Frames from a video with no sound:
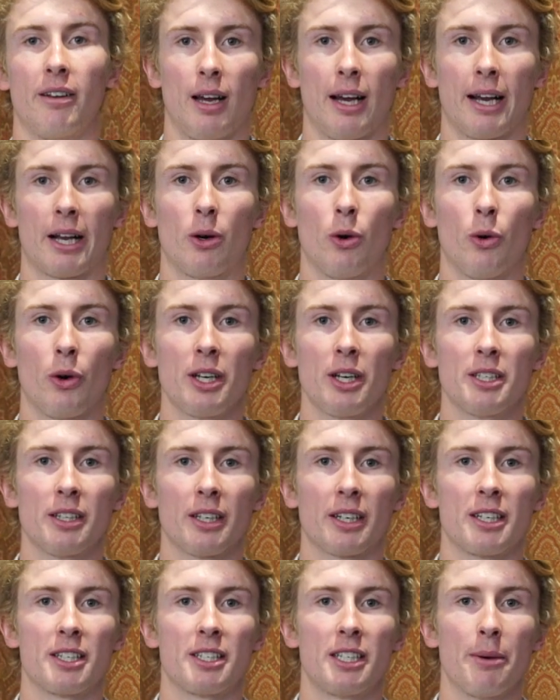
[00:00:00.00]
According to the
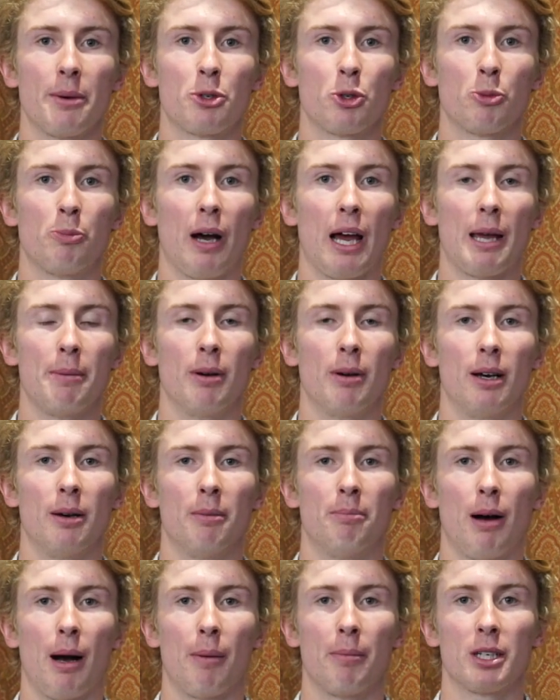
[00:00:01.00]
conceptual paper
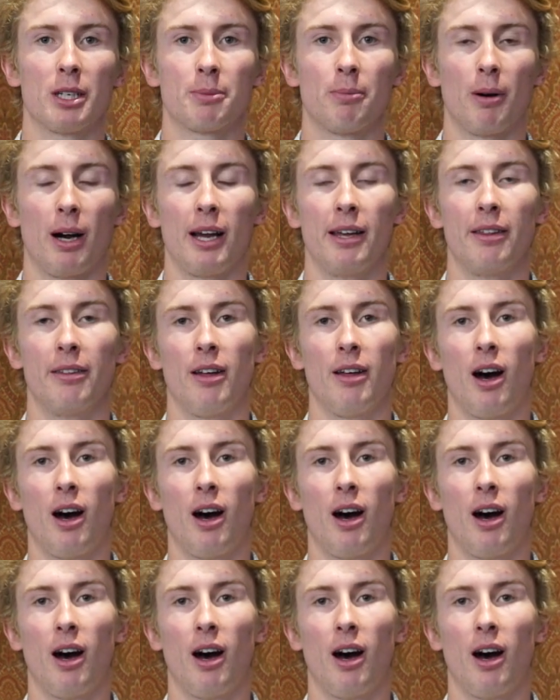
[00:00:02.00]
published by